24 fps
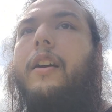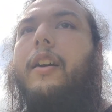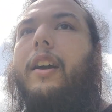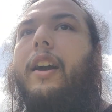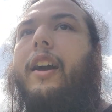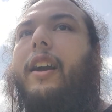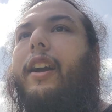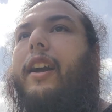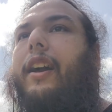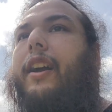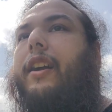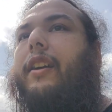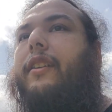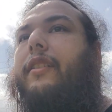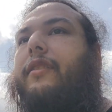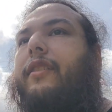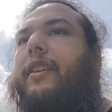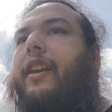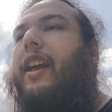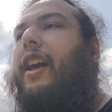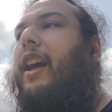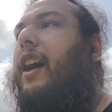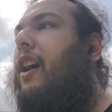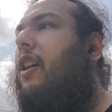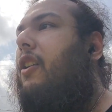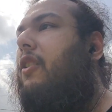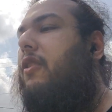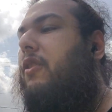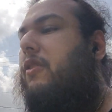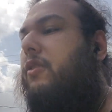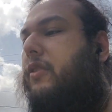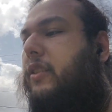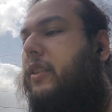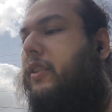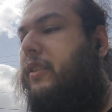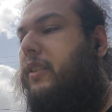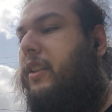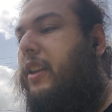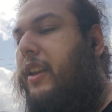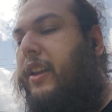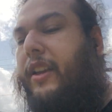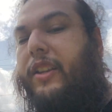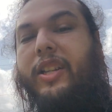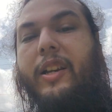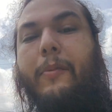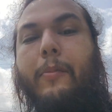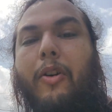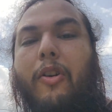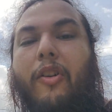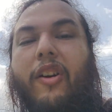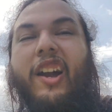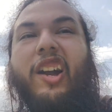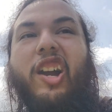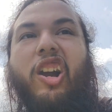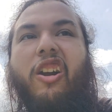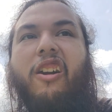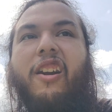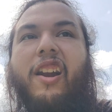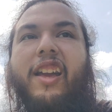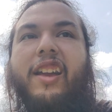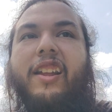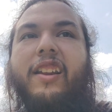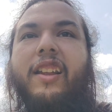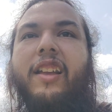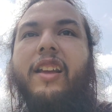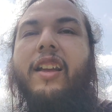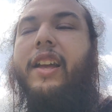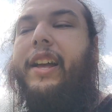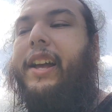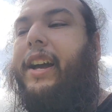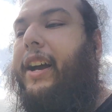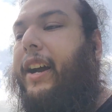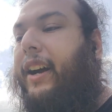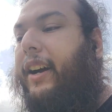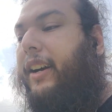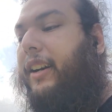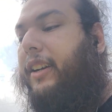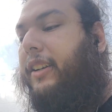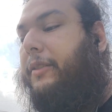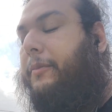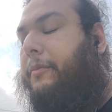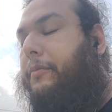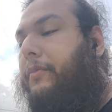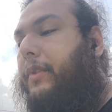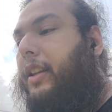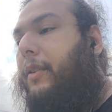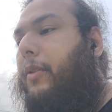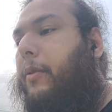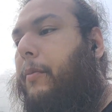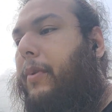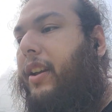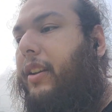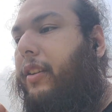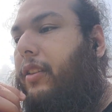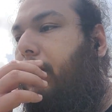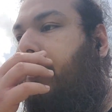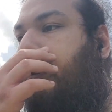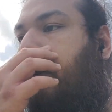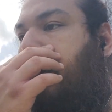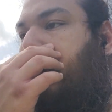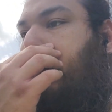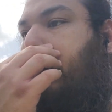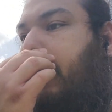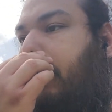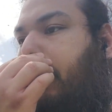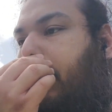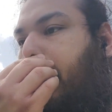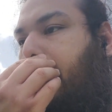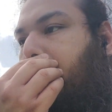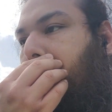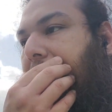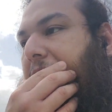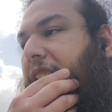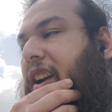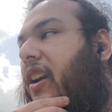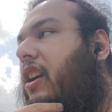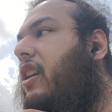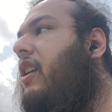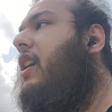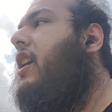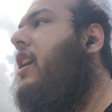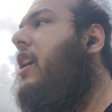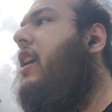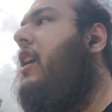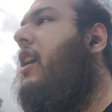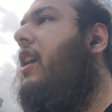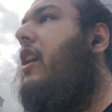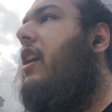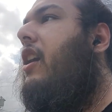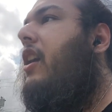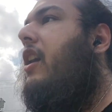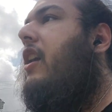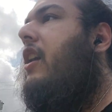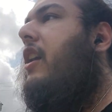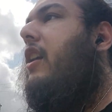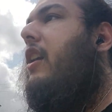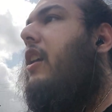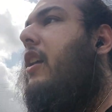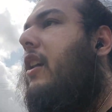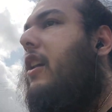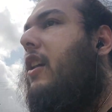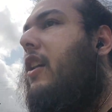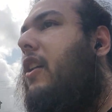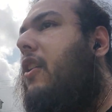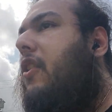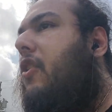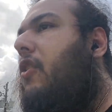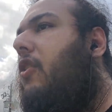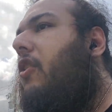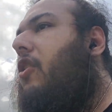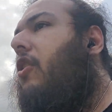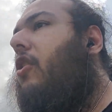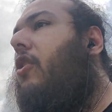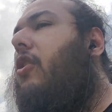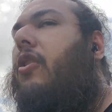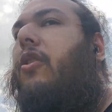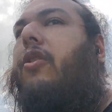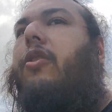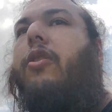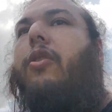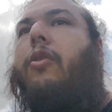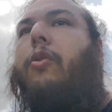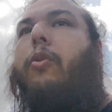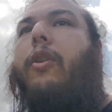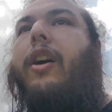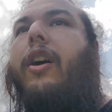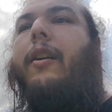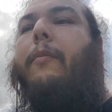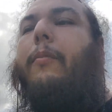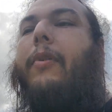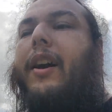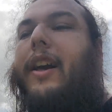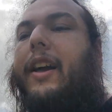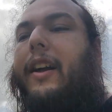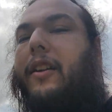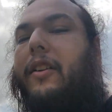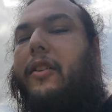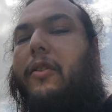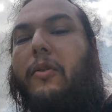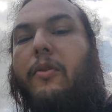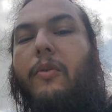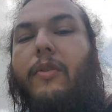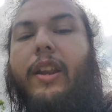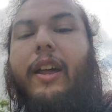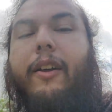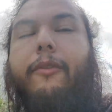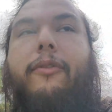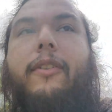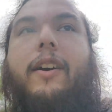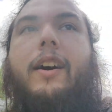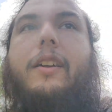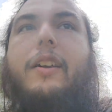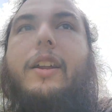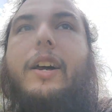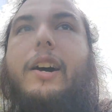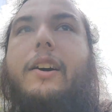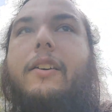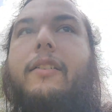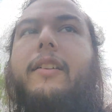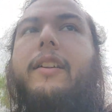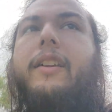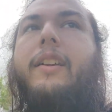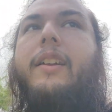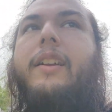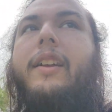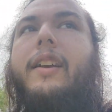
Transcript: Hey guys, how goes it? It's your boy Guardian. Um, I'm gonna make a short little video right here. A while back, when I found out